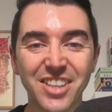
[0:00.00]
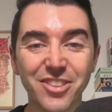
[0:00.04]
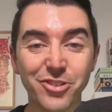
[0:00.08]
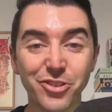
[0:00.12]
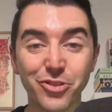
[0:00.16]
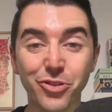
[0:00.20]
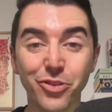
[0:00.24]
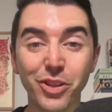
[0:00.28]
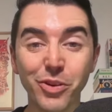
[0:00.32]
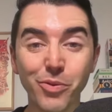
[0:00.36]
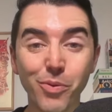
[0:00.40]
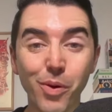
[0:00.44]

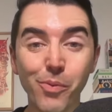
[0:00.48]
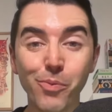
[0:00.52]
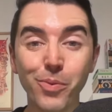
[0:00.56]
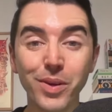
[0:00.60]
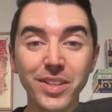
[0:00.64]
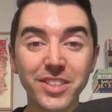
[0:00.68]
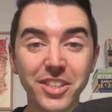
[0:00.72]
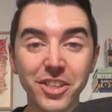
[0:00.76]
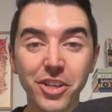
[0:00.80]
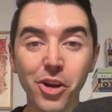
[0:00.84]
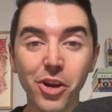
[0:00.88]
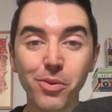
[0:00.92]
There's only 1
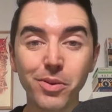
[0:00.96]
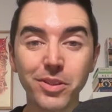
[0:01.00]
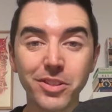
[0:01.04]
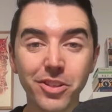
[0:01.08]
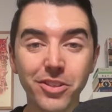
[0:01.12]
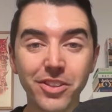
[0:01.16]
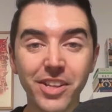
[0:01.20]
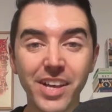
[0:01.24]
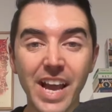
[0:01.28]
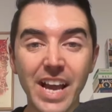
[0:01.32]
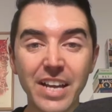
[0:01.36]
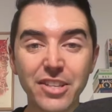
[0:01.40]
week to go
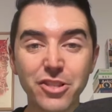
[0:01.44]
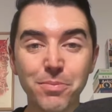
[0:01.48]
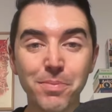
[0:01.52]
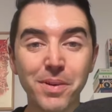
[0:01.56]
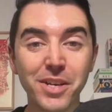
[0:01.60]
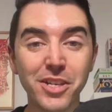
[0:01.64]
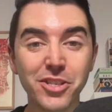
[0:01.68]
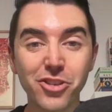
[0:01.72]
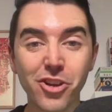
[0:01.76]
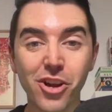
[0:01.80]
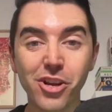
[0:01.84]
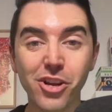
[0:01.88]
until the
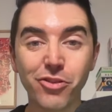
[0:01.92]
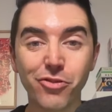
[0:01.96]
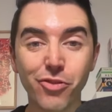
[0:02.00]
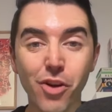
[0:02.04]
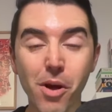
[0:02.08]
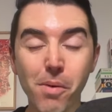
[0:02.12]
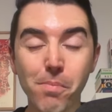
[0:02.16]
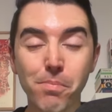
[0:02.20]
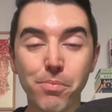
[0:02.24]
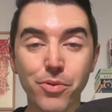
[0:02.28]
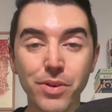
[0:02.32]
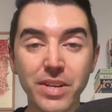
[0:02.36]
Azerbaijan
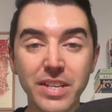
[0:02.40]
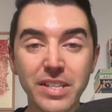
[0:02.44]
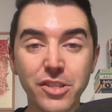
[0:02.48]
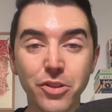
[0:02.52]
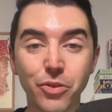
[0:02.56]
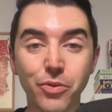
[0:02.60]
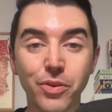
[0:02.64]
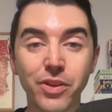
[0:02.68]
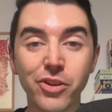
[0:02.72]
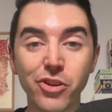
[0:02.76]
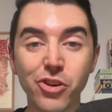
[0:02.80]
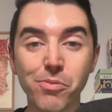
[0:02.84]
Grand Prix,
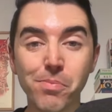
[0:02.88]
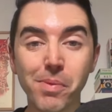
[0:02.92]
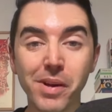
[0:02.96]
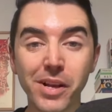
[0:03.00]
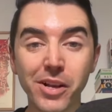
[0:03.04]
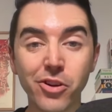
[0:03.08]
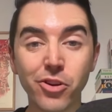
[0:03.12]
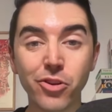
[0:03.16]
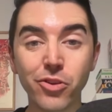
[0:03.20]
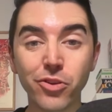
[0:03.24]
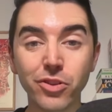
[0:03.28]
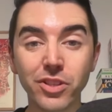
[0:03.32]
so here are
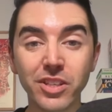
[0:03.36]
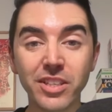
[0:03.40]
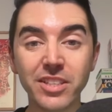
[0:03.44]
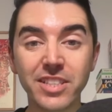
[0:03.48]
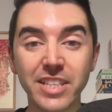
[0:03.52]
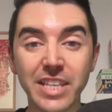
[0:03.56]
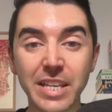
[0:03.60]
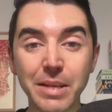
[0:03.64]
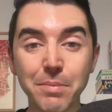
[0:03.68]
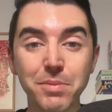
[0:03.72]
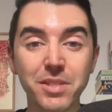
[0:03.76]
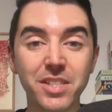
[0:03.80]
my early
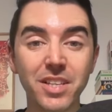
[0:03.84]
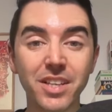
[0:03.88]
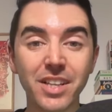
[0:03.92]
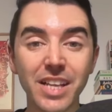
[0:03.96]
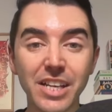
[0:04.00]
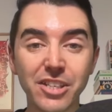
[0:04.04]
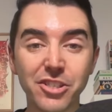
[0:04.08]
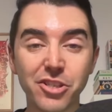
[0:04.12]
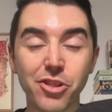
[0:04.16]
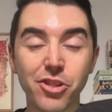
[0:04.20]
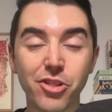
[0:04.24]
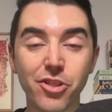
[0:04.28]
team
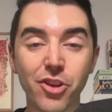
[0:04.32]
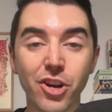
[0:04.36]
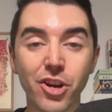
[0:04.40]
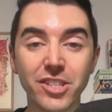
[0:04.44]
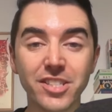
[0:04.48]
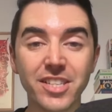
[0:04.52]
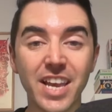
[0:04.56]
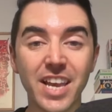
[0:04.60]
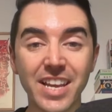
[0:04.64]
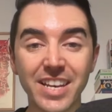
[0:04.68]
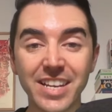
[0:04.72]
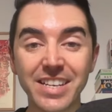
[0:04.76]
selection
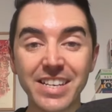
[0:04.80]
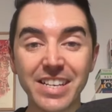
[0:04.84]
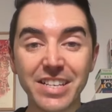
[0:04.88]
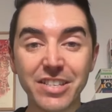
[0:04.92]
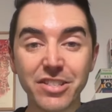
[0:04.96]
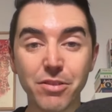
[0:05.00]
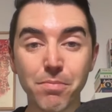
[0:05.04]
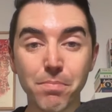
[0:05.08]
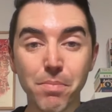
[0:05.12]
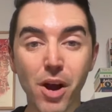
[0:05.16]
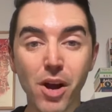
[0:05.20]
thoughts heading into